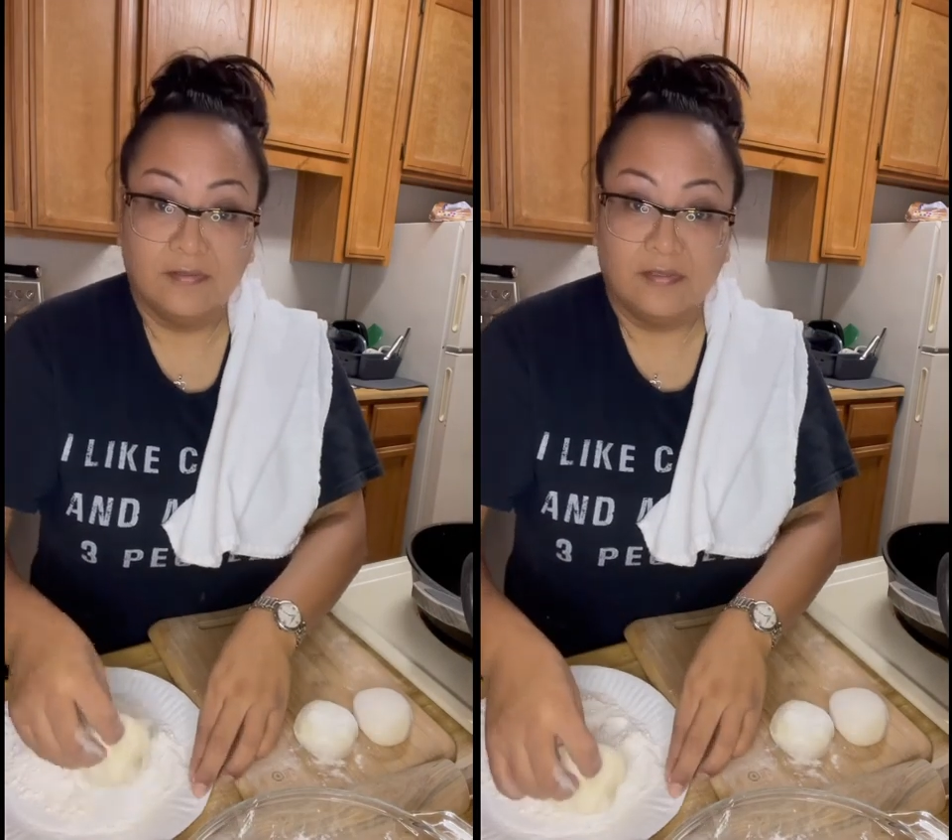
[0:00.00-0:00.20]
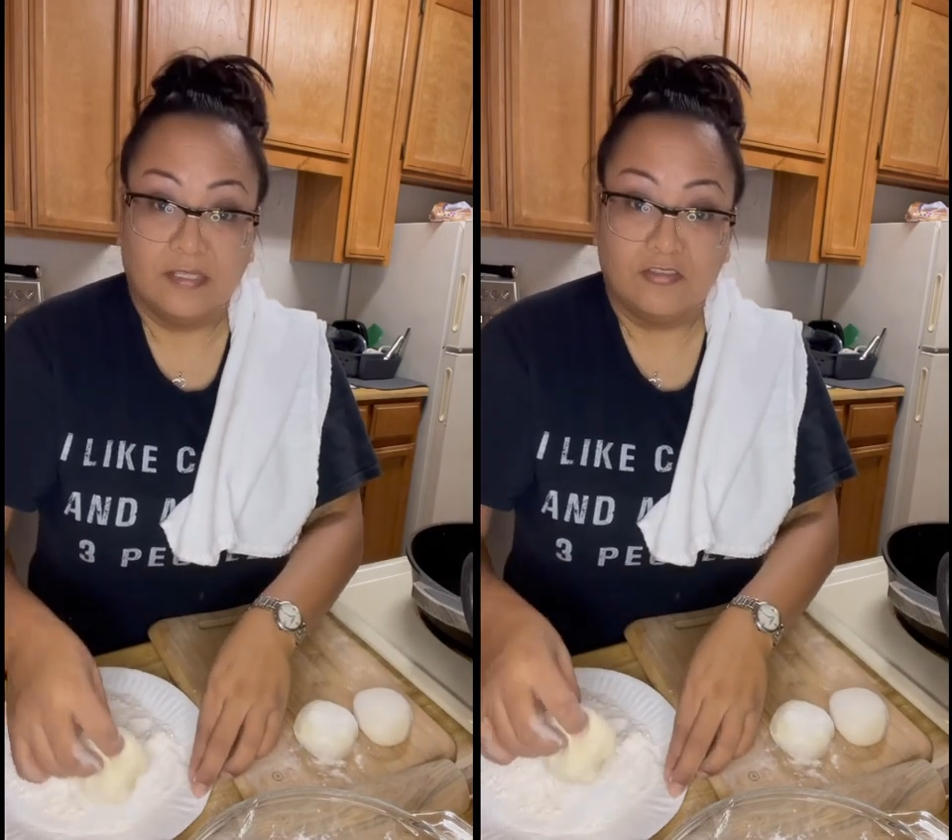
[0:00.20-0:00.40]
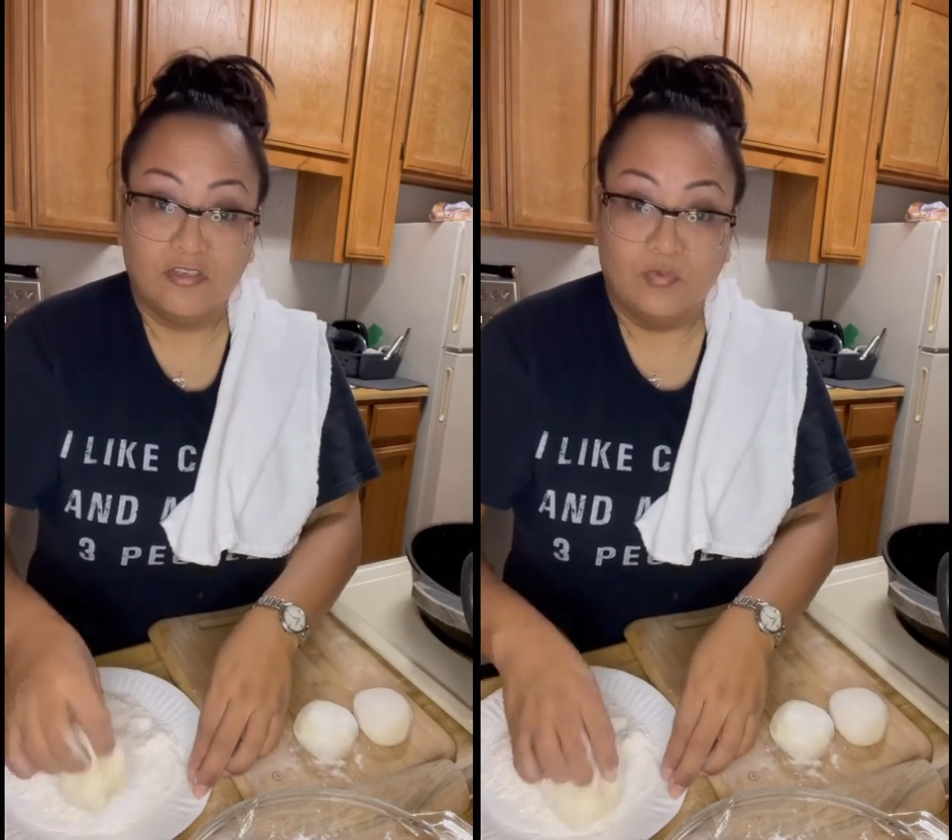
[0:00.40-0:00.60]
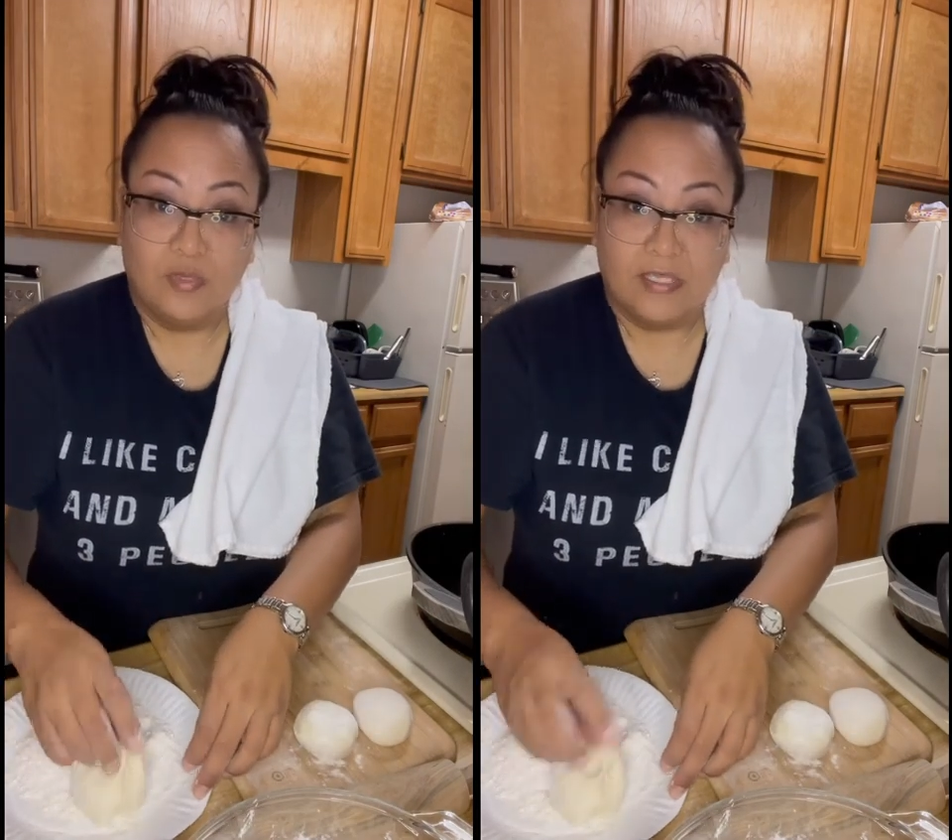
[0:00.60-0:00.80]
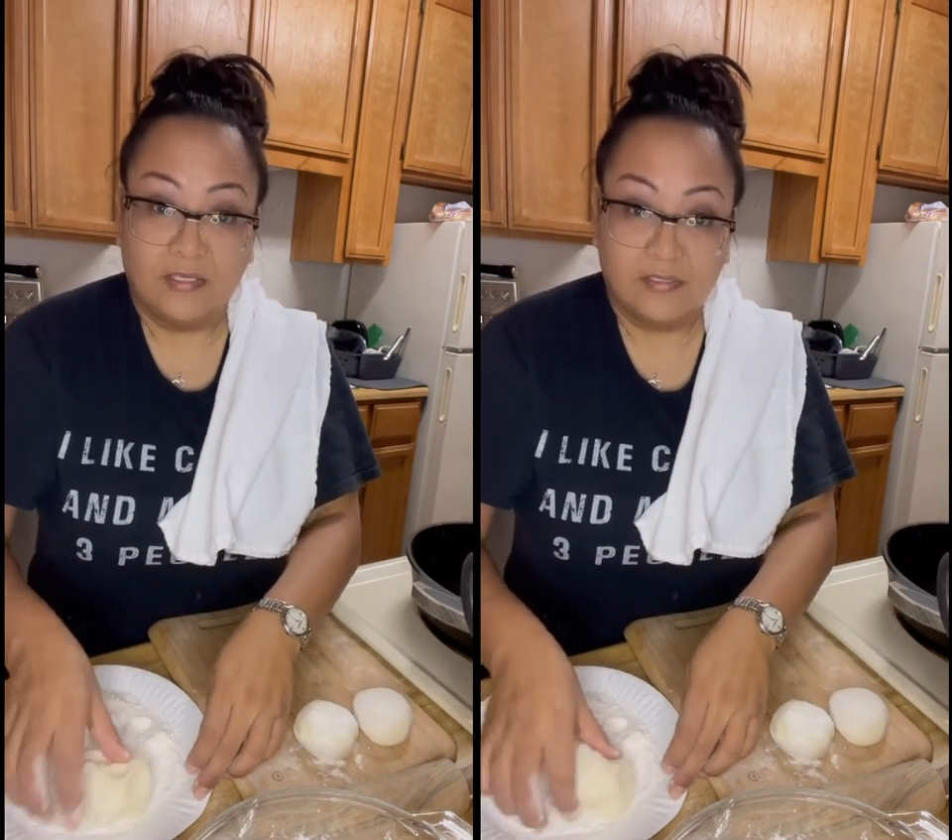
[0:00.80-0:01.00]
in 2
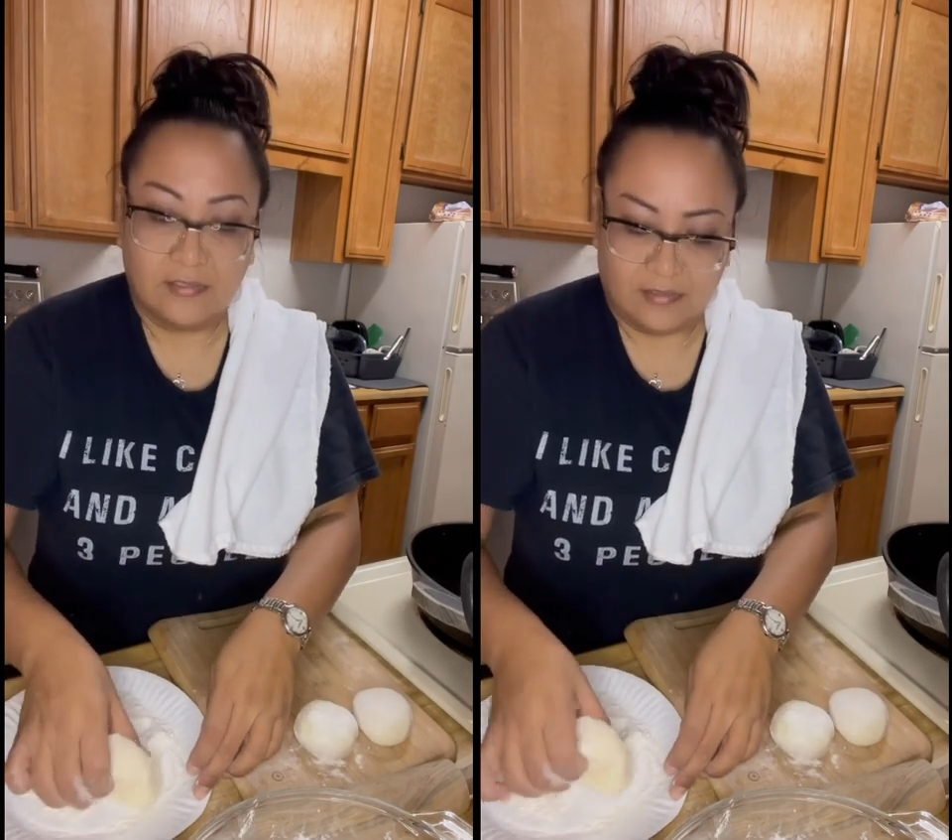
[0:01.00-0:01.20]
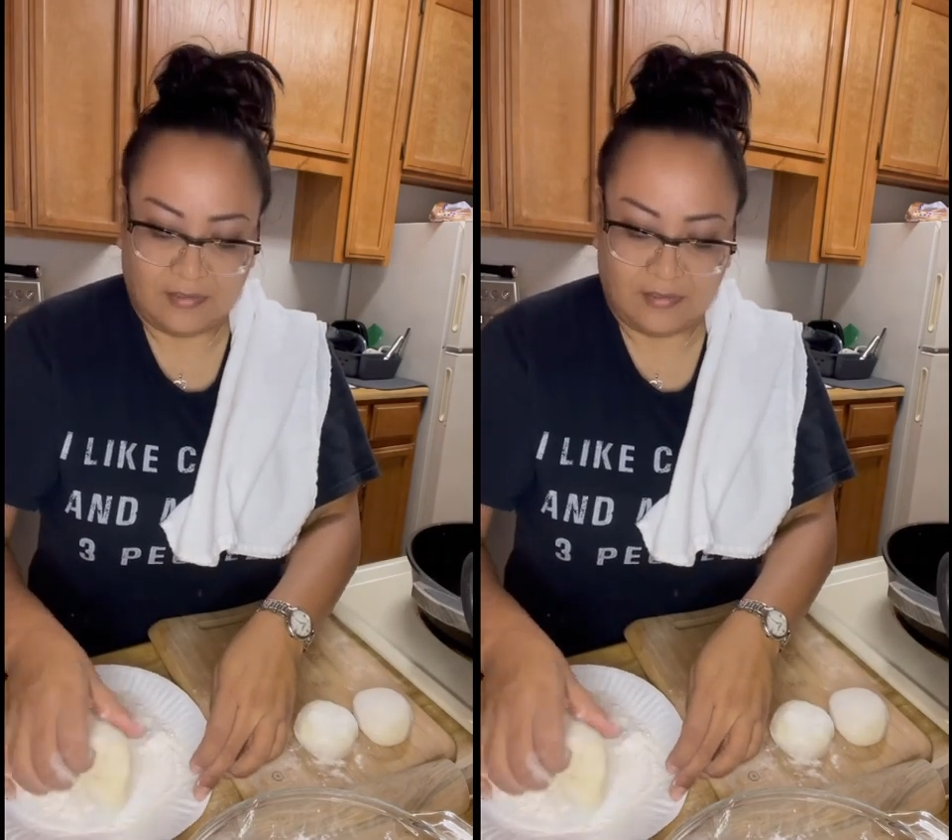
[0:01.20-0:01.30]
weeks.